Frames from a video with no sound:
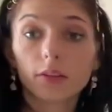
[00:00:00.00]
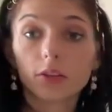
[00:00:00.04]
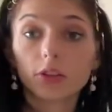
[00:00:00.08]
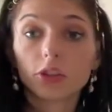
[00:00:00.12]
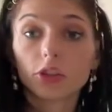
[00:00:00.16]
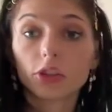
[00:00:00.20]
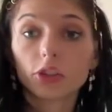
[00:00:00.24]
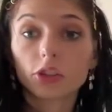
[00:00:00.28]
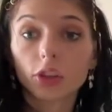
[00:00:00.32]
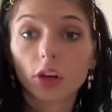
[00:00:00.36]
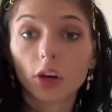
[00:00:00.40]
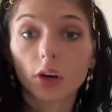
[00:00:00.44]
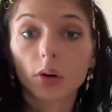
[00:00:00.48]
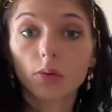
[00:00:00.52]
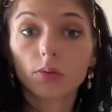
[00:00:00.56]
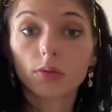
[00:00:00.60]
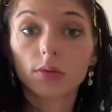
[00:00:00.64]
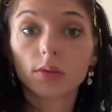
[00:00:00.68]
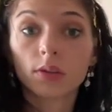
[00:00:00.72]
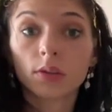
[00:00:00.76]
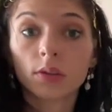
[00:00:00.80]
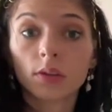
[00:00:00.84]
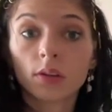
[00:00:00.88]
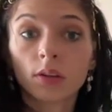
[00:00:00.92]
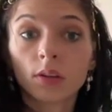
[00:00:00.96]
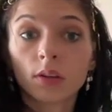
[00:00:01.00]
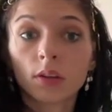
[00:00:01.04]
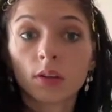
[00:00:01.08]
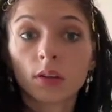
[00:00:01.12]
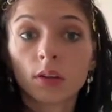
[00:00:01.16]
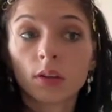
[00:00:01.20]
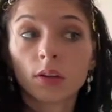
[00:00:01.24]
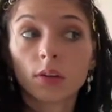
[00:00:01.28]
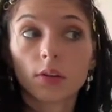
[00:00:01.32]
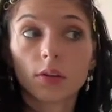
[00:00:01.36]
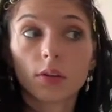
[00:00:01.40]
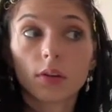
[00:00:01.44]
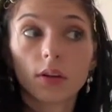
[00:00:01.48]
shows
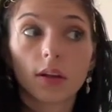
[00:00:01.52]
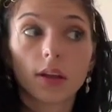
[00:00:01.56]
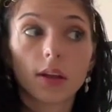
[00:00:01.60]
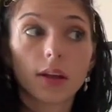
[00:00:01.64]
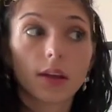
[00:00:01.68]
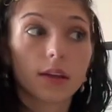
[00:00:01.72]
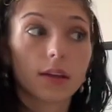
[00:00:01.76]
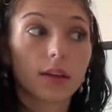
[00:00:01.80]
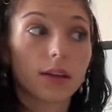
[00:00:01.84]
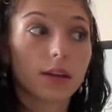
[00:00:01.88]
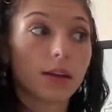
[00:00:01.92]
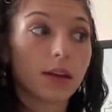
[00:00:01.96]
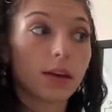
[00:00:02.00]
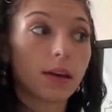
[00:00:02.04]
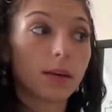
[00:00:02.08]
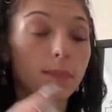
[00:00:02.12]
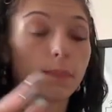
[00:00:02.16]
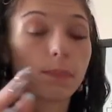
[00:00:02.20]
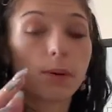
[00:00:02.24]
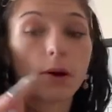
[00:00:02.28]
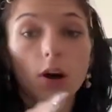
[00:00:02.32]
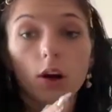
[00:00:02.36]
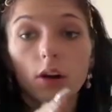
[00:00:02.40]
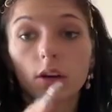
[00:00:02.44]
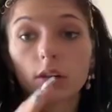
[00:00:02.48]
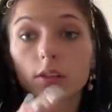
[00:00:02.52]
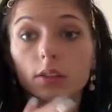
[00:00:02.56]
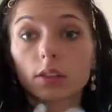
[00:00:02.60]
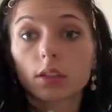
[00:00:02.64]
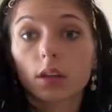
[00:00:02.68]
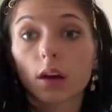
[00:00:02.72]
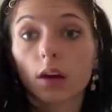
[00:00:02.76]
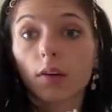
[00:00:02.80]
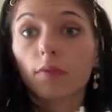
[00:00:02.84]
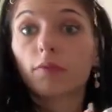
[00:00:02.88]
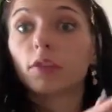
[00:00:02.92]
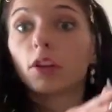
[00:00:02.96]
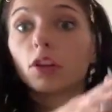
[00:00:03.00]
a part
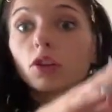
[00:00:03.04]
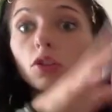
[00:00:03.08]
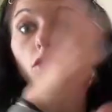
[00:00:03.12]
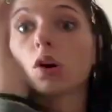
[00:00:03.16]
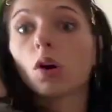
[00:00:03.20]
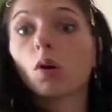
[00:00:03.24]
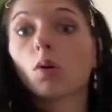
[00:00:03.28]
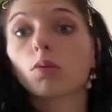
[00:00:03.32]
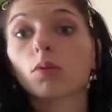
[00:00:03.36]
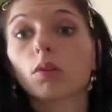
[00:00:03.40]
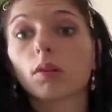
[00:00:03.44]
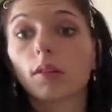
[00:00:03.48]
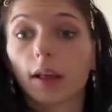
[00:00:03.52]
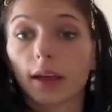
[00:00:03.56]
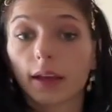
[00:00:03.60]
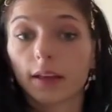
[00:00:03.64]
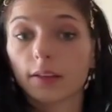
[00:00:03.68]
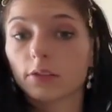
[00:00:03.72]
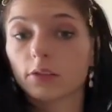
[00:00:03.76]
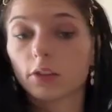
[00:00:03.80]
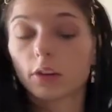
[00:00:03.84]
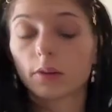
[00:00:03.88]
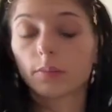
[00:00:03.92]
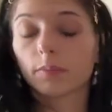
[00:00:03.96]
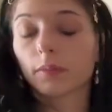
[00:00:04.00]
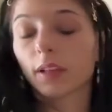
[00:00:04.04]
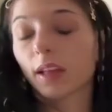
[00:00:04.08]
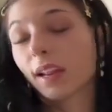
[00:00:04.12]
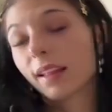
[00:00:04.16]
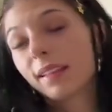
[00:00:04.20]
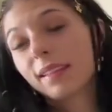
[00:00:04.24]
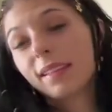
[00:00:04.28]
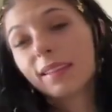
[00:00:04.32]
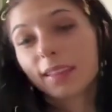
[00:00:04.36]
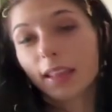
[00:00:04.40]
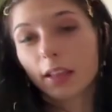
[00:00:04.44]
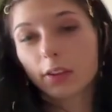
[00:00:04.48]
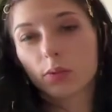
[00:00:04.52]
of the total answer. And I
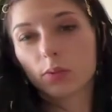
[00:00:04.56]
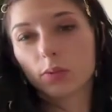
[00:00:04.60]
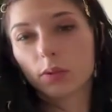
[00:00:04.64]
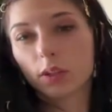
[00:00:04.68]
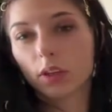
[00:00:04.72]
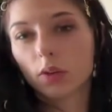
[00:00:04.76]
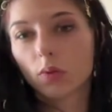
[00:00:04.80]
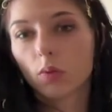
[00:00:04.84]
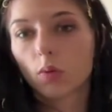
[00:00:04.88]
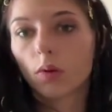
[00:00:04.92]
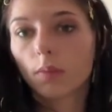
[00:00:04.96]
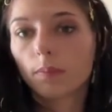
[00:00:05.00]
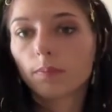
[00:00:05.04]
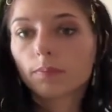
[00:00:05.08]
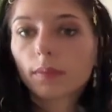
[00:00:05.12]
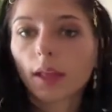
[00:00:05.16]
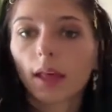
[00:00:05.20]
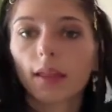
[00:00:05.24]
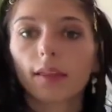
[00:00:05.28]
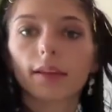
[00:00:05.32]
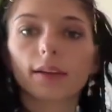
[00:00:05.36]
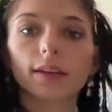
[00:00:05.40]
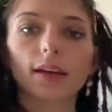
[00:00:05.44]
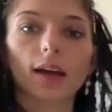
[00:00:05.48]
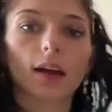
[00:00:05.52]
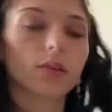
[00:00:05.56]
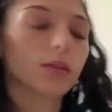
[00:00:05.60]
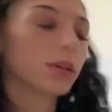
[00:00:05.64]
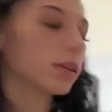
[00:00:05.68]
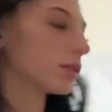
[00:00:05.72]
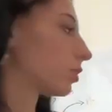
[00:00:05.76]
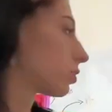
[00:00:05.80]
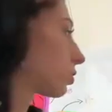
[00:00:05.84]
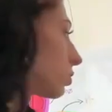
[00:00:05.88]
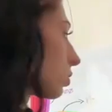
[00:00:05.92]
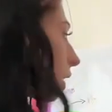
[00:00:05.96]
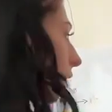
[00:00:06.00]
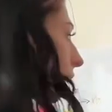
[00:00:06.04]
think that's really cool. I like how
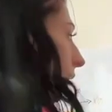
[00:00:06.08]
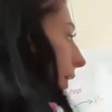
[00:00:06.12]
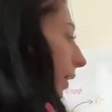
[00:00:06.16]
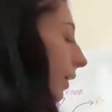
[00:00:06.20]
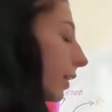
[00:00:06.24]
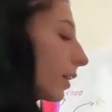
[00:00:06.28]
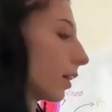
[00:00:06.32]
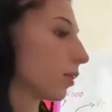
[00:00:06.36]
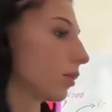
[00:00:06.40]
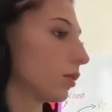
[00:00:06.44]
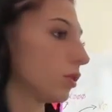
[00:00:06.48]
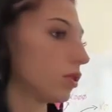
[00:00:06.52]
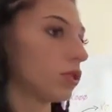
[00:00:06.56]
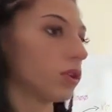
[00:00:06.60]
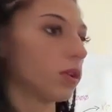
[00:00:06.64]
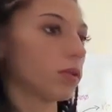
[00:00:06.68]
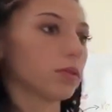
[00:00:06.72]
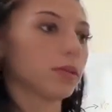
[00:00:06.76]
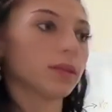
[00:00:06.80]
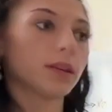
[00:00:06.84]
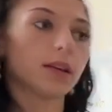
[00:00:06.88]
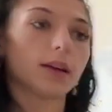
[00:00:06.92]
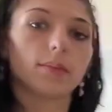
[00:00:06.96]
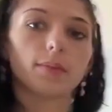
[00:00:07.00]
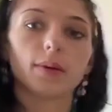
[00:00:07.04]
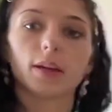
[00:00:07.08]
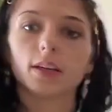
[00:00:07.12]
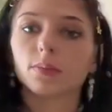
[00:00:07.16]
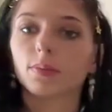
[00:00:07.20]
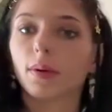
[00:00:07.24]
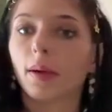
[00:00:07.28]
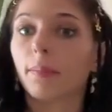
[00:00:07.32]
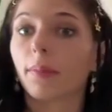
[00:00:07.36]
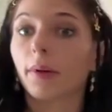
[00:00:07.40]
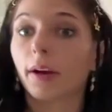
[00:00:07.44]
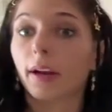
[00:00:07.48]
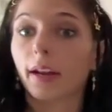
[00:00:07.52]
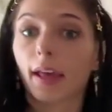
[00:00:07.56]
this shows it. Makes
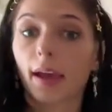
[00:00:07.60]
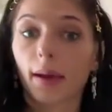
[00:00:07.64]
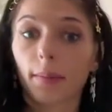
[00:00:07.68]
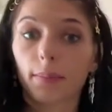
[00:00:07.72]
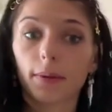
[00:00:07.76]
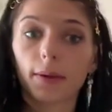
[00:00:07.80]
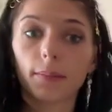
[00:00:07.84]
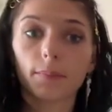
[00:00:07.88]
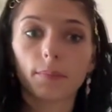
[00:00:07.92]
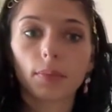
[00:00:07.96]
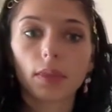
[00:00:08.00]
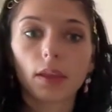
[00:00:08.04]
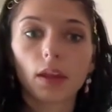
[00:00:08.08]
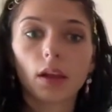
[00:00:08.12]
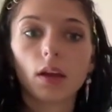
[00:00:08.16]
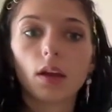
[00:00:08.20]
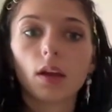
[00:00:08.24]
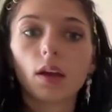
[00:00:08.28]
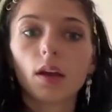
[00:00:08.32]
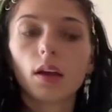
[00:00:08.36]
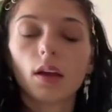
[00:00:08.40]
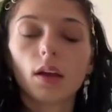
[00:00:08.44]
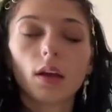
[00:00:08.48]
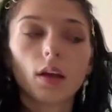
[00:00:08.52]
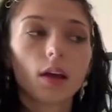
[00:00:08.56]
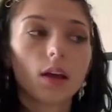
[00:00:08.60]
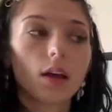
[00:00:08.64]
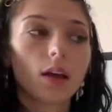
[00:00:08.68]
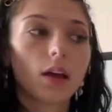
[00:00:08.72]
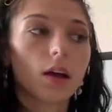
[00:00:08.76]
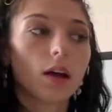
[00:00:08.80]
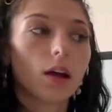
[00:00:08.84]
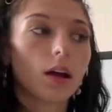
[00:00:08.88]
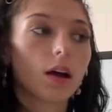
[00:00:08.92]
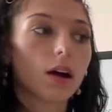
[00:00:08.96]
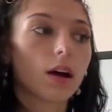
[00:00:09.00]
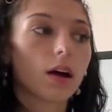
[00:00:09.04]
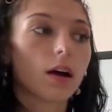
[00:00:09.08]
my brain happy.
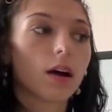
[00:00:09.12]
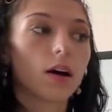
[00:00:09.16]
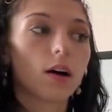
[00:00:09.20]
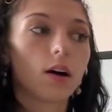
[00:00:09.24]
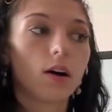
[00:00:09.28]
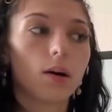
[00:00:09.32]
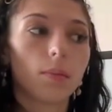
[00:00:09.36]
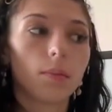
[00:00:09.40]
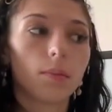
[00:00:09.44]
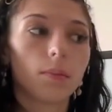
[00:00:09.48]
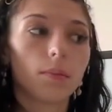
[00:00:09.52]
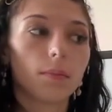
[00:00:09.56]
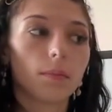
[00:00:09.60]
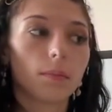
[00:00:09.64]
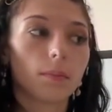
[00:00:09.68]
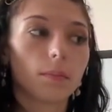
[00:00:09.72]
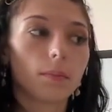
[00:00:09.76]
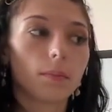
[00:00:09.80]
Um,